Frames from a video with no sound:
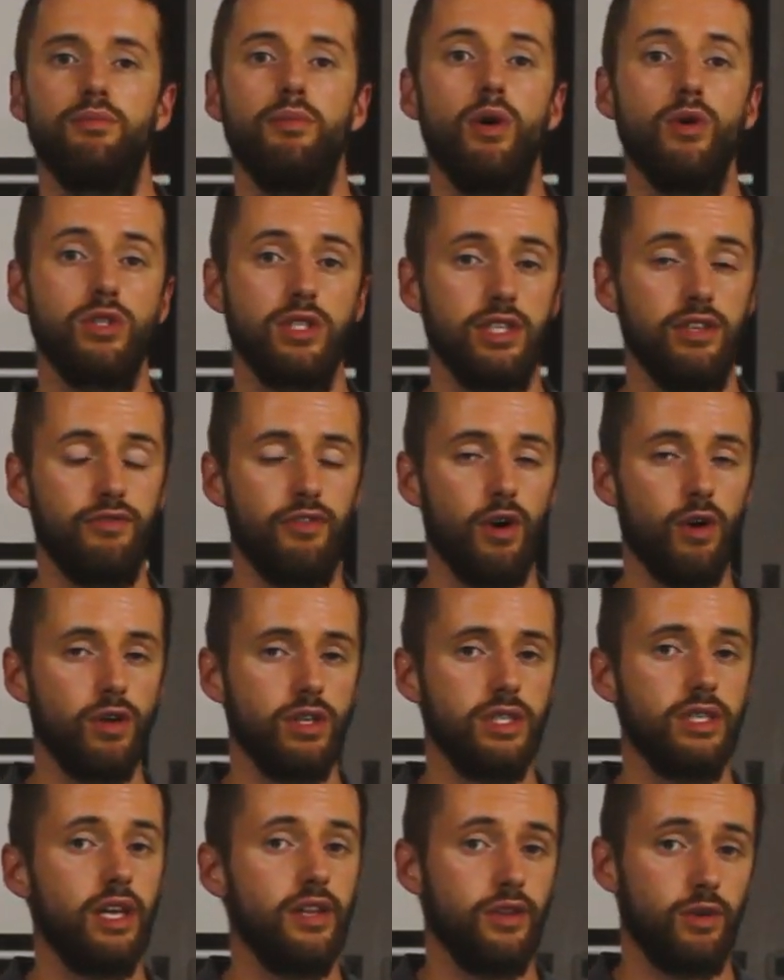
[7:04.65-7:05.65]
mostly
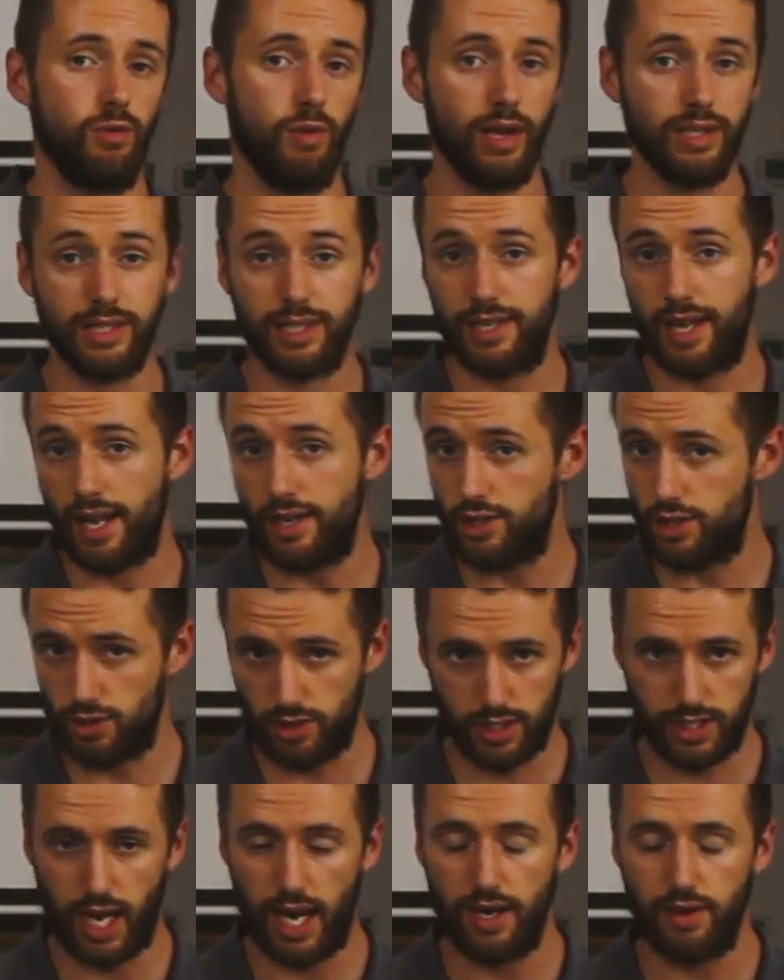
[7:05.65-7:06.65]
focused on the residential
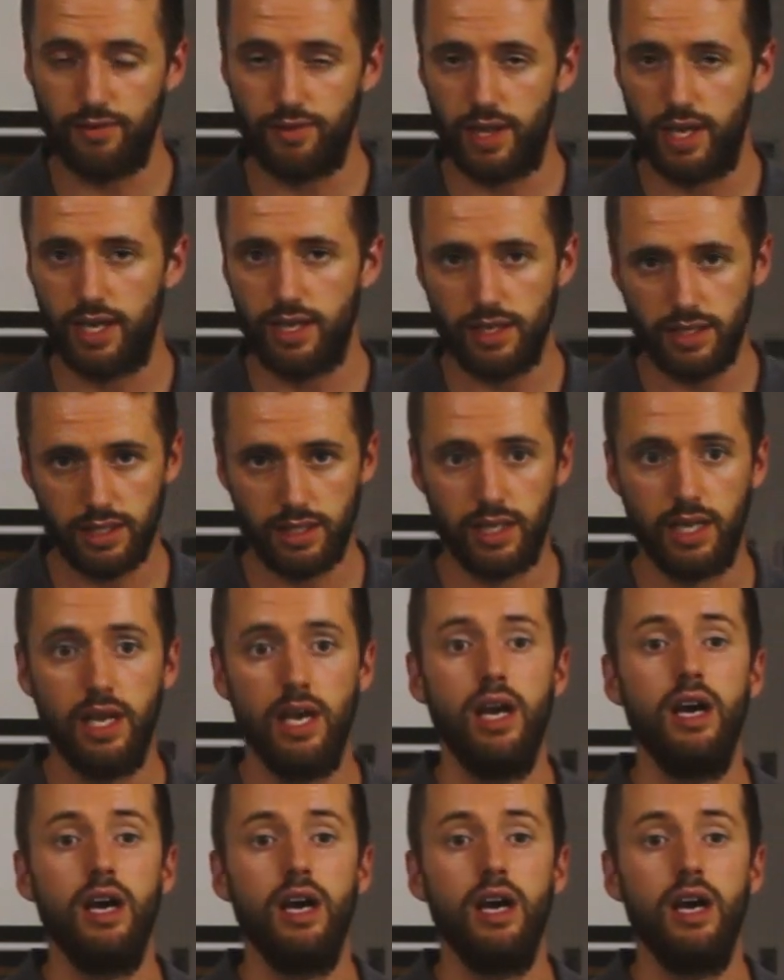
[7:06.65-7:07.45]
side of things,